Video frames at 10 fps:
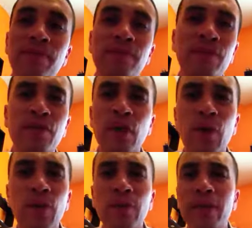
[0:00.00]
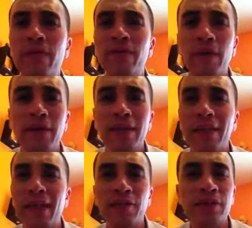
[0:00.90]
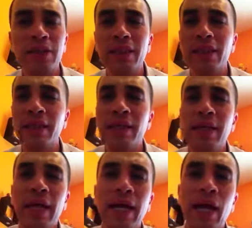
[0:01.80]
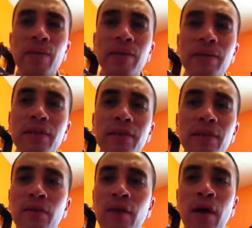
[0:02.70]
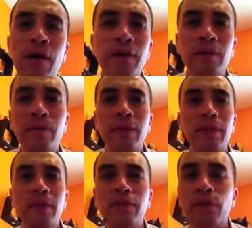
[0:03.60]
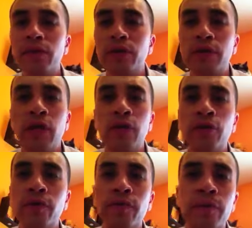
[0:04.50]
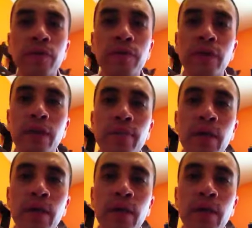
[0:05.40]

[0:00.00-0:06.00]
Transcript: soul and funk and energy and how much, awesome he did for his genre of music.